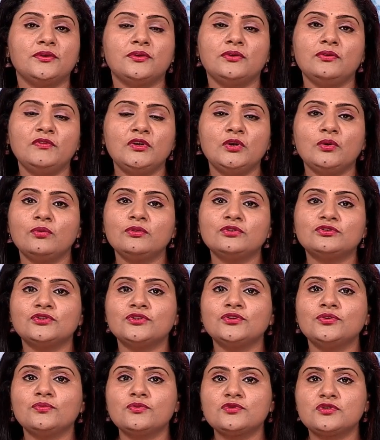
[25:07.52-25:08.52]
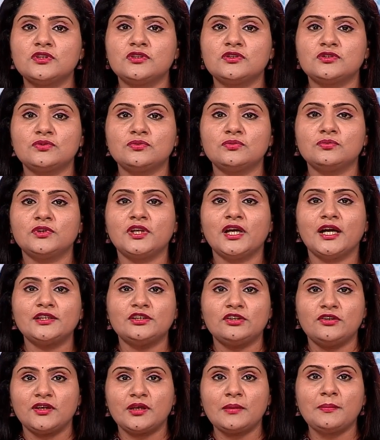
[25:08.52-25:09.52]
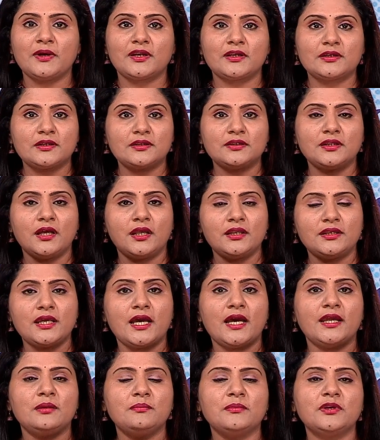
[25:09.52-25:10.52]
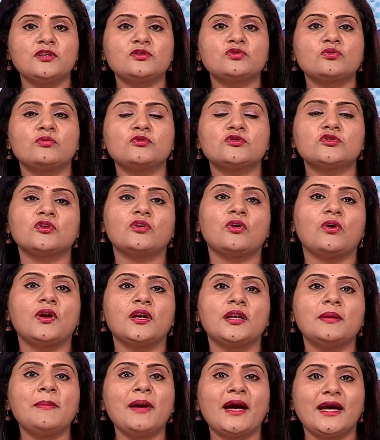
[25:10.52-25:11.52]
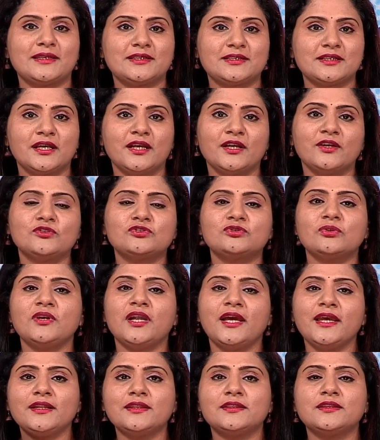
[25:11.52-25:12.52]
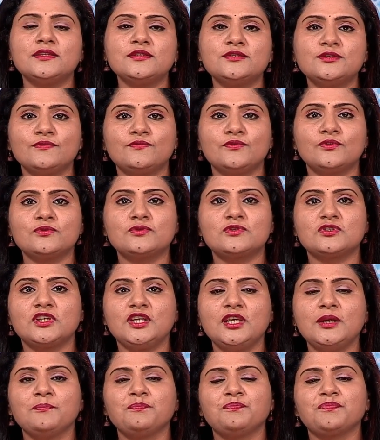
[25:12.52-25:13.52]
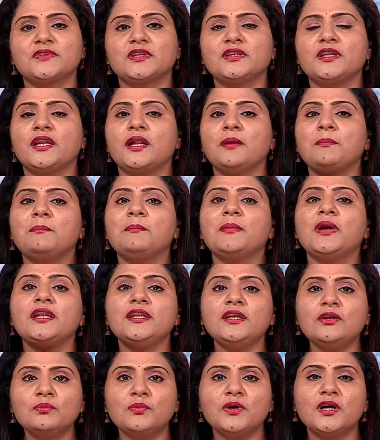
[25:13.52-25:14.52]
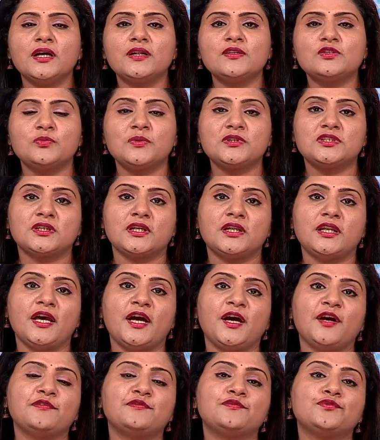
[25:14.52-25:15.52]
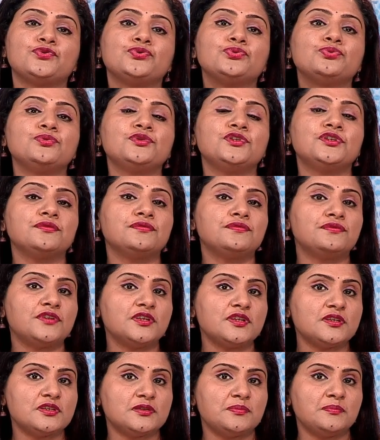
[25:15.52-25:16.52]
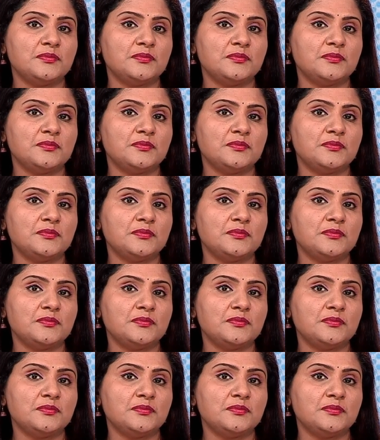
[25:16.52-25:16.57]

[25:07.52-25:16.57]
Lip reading: We also use it to Ratriyaka Parkana, animal is also called a bat. So, like this, if you see, there are many words which can have two different